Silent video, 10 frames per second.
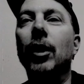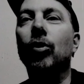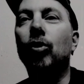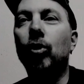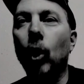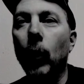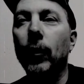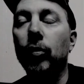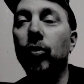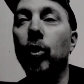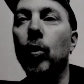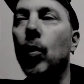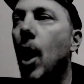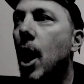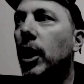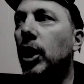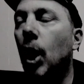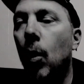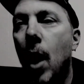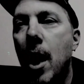service to,
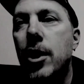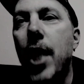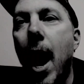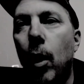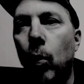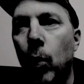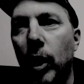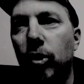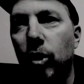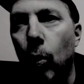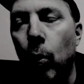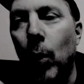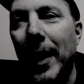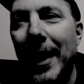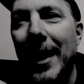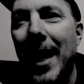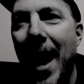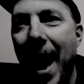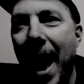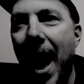that which we
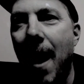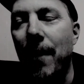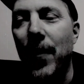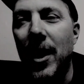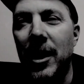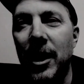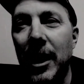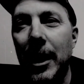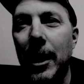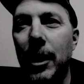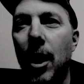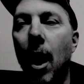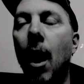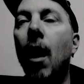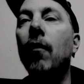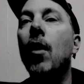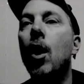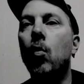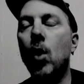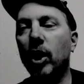have need of,
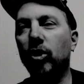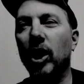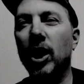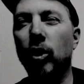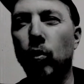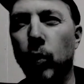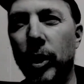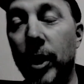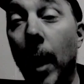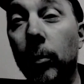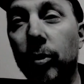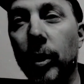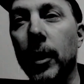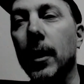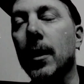which is redemption.